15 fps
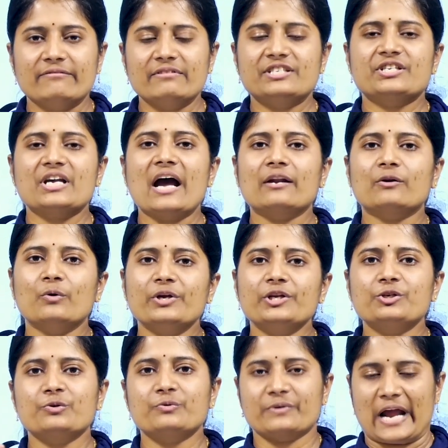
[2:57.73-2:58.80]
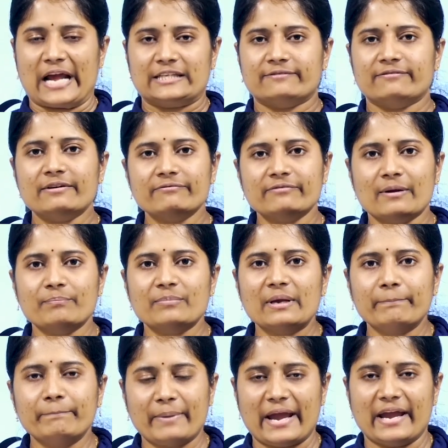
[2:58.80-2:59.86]
which are going to transfer from the
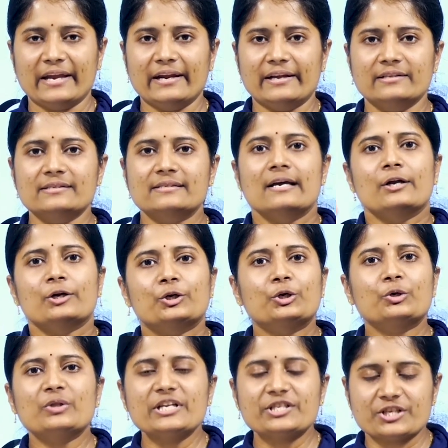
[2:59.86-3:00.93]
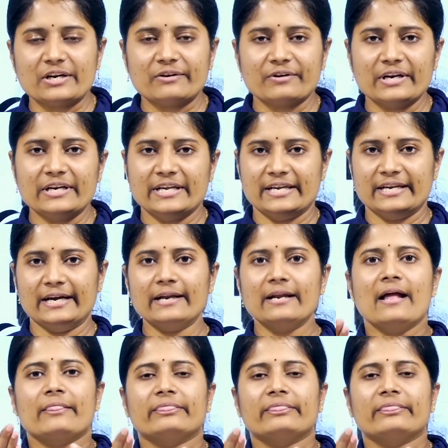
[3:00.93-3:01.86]
parents to the children here,